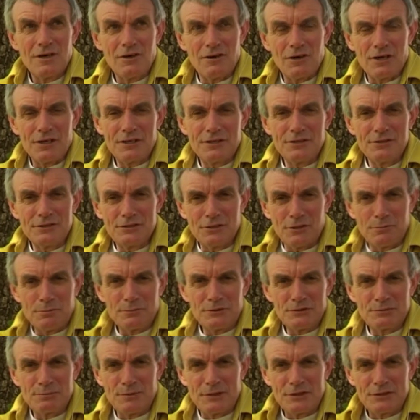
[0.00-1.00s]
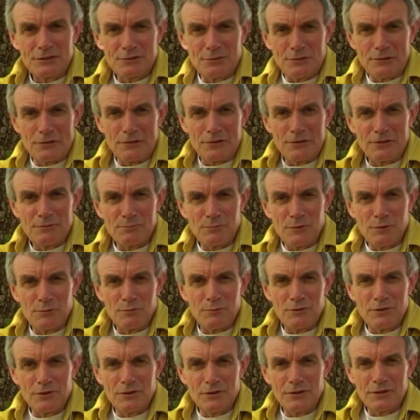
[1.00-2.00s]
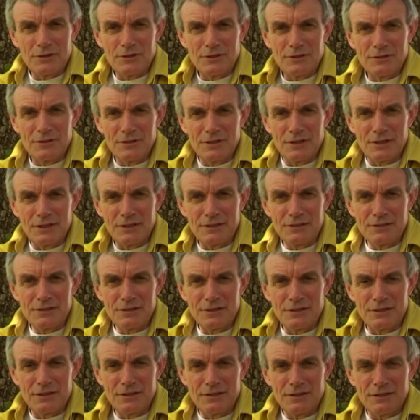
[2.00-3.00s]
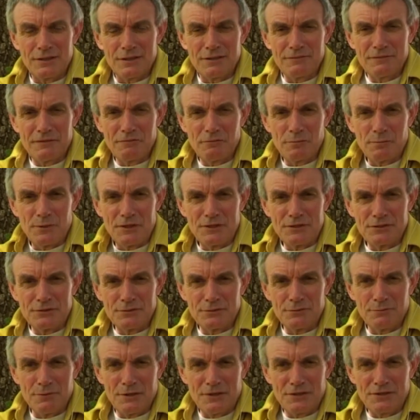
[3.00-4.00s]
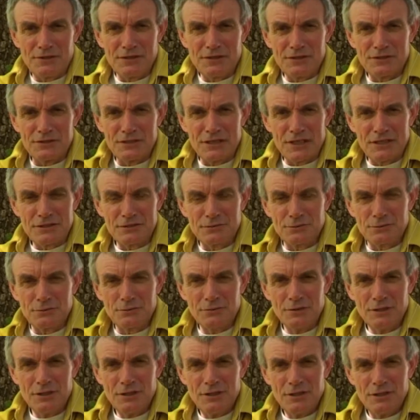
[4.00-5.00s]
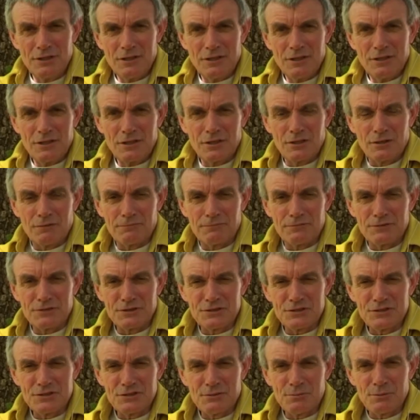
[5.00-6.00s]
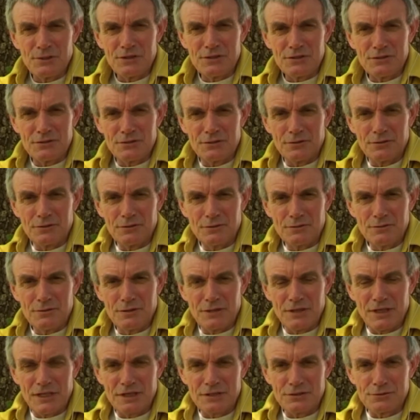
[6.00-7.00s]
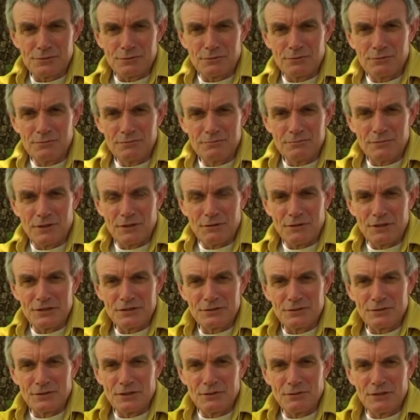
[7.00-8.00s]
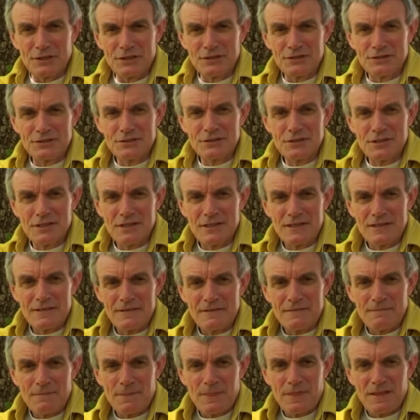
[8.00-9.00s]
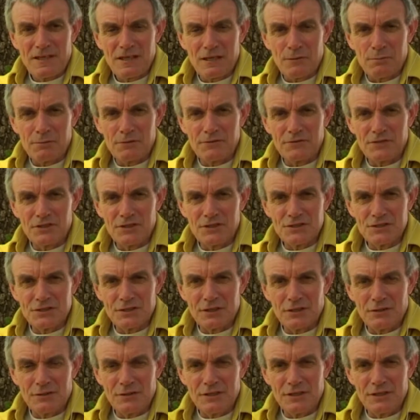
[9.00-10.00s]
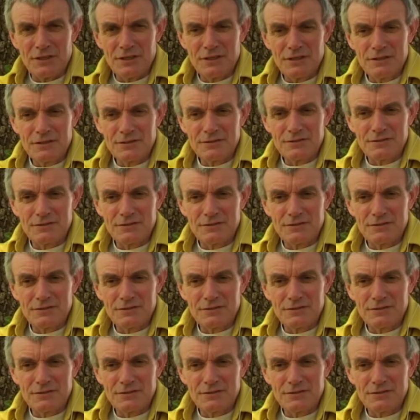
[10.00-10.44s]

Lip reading: Oh, I use open space quite a lot in my work, and I've never been to one of the international conferences. I've been to the national WOSonOS a couple of years ago here.